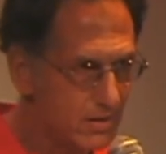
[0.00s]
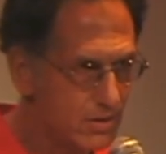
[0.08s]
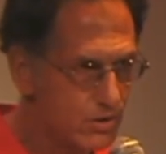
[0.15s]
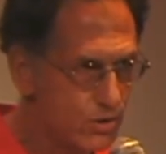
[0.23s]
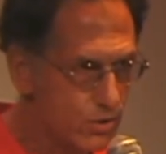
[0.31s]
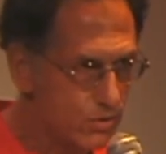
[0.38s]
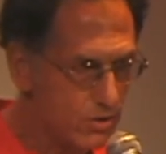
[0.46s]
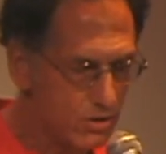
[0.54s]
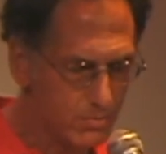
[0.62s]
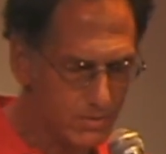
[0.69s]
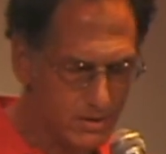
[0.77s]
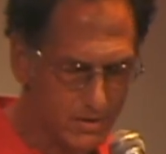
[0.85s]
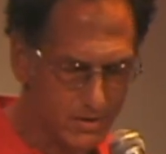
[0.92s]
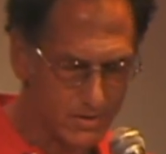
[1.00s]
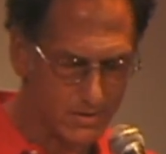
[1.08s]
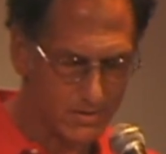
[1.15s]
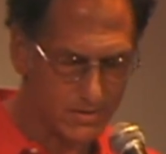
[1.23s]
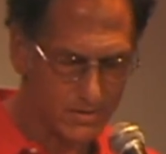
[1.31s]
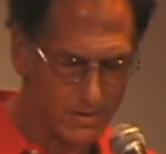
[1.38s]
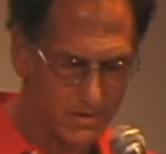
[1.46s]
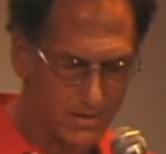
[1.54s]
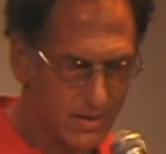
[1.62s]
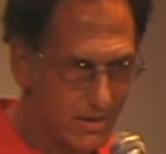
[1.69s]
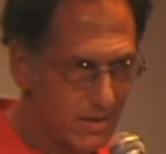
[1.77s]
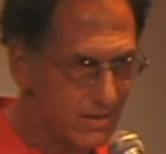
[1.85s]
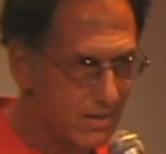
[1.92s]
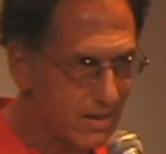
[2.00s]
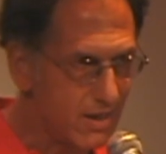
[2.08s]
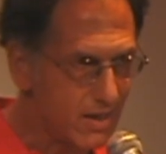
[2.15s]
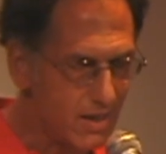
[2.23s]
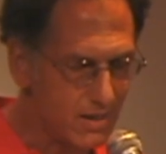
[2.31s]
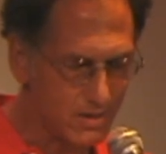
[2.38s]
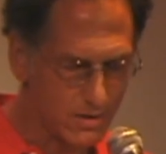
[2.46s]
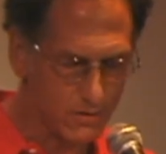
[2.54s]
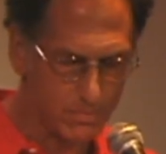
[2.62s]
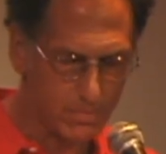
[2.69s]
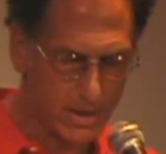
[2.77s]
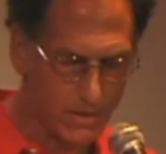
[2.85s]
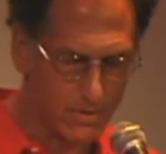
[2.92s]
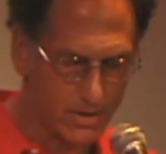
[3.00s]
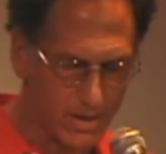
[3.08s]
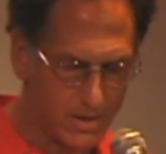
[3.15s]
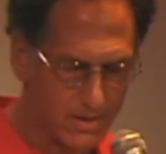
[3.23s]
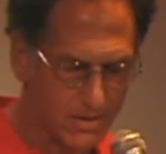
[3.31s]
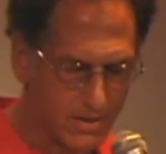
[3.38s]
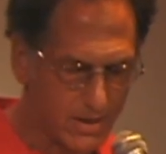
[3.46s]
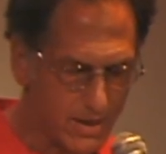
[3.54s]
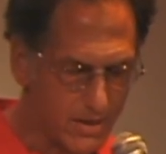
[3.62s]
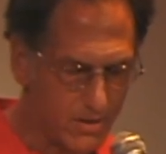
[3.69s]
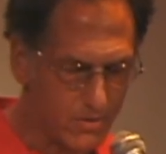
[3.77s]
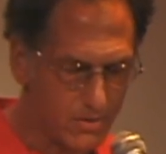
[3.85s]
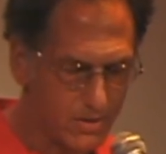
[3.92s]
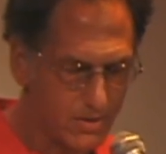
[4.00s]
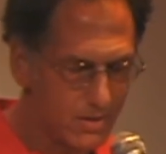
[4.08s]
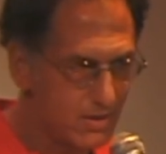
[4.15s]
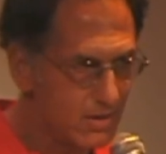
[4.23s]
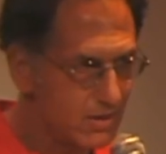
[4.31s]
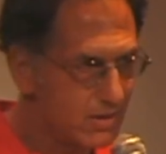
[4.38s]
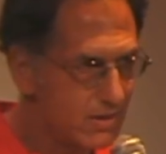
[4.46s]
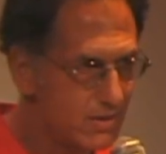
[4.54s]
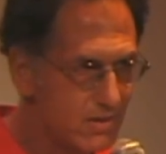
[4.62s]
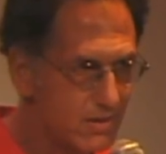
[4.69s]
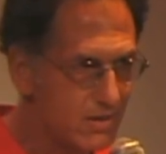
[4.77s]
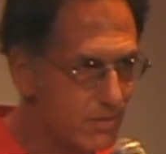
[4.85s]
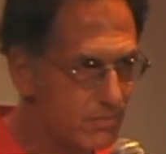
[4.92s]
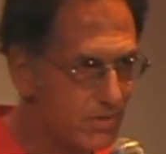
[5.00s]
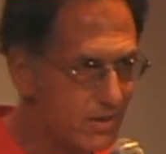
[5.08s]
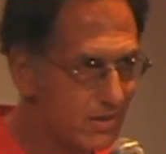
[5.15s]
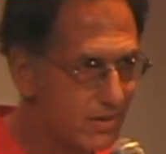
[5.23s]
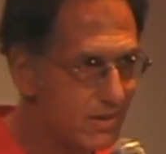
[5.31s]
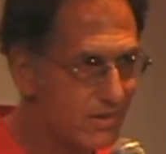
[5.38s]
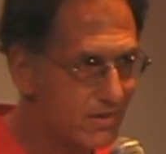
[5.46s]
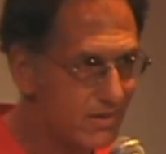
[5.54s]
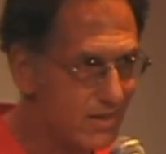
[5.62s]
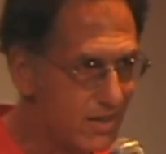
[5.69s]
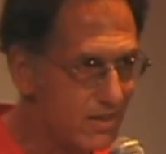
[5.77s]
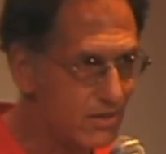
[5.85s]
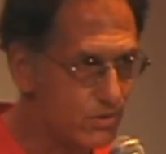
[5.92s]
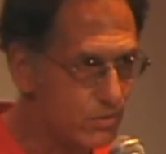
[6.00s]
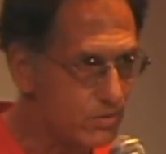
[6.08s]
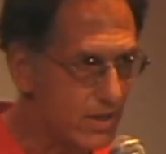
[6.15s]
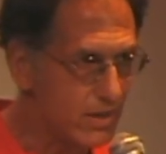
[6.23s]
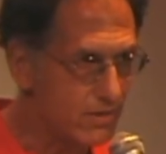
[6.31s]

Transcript: Judith Molina, and the cast of Paradise Now, it is something they do not